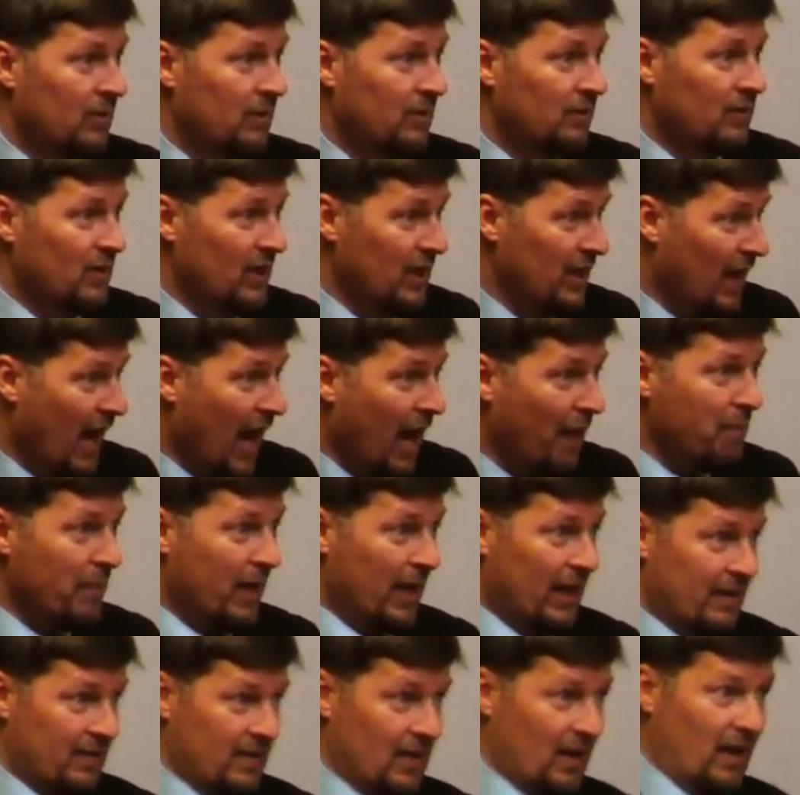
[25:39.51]
Seen that
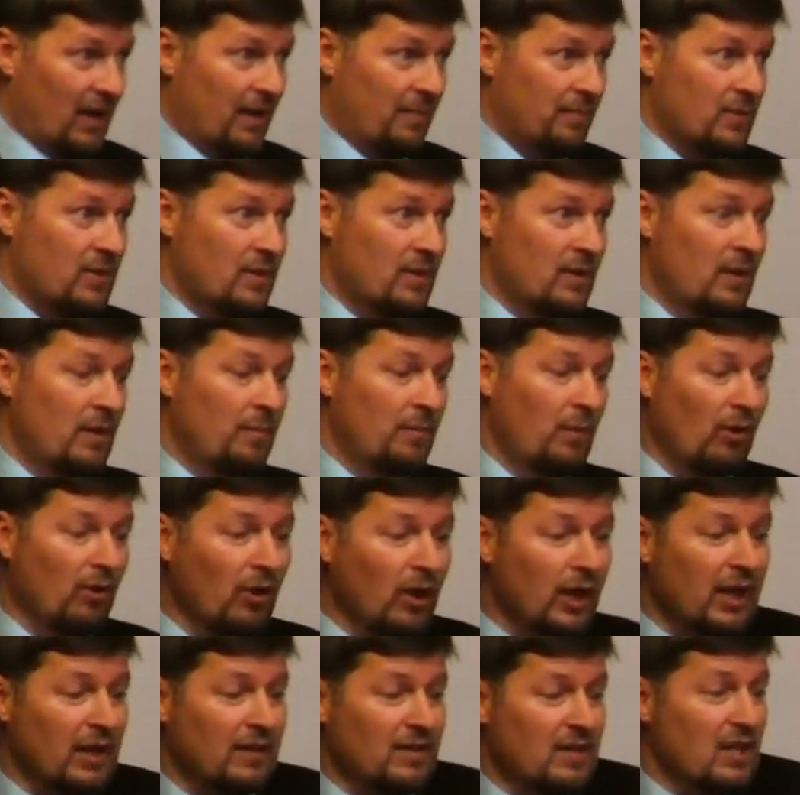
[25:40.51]
many times. But
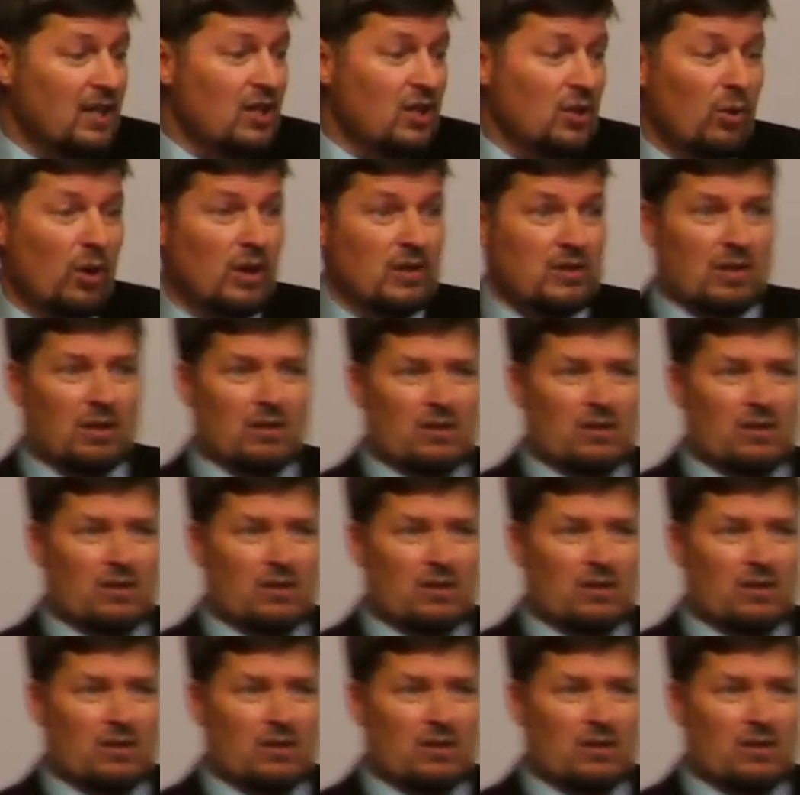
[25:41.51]
look, in situa- sort of